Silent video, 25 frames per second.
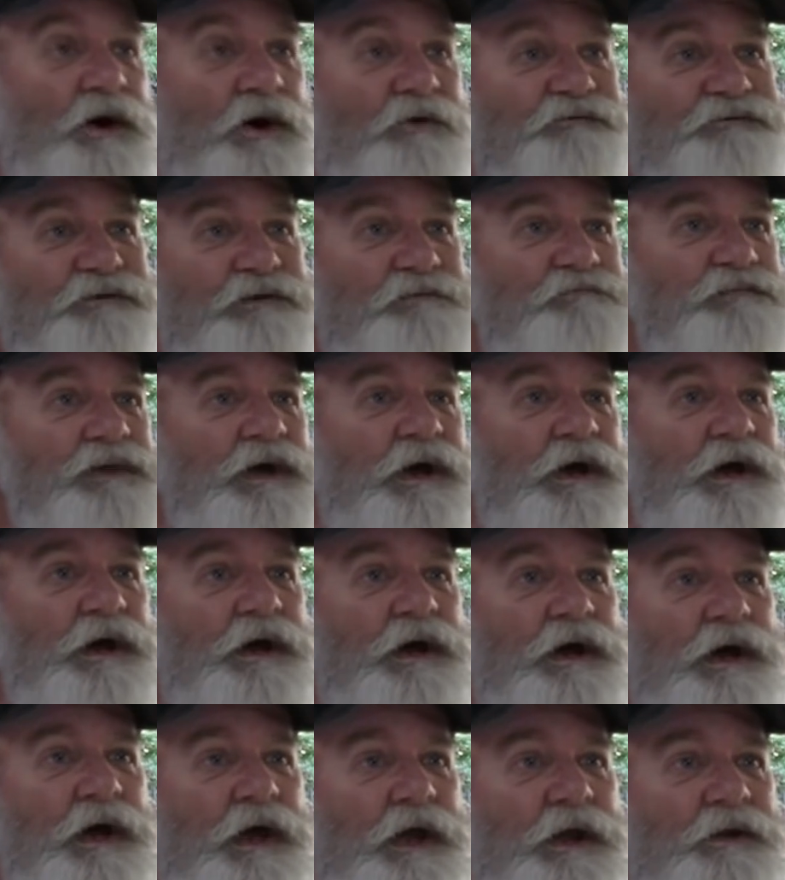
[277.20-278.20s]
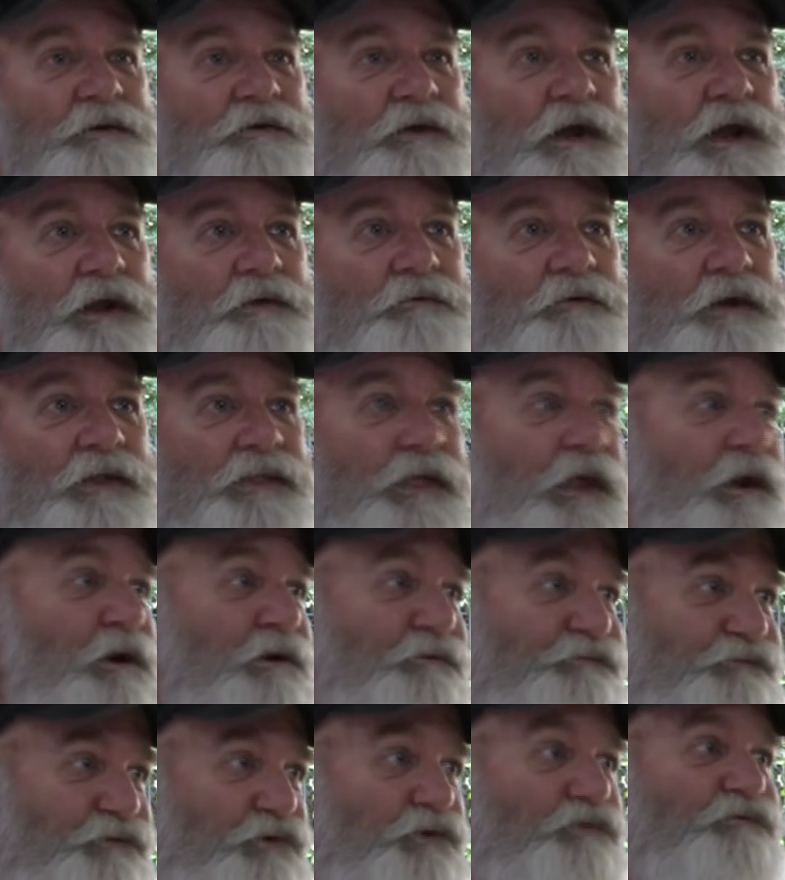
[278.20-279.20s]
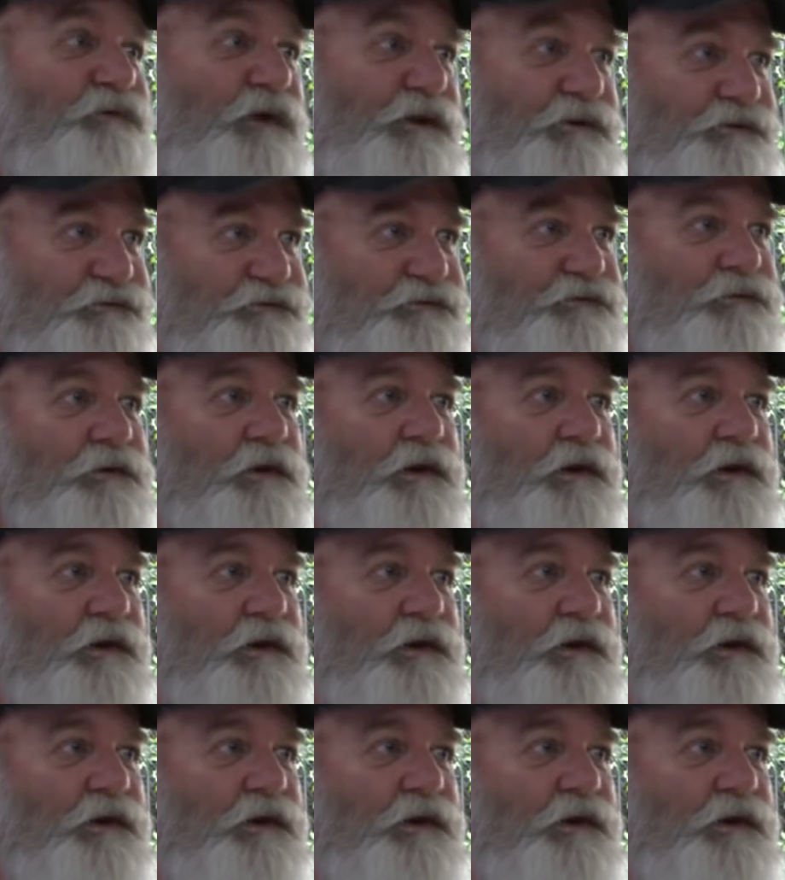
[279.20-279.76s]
Off him, and ran that in a few events.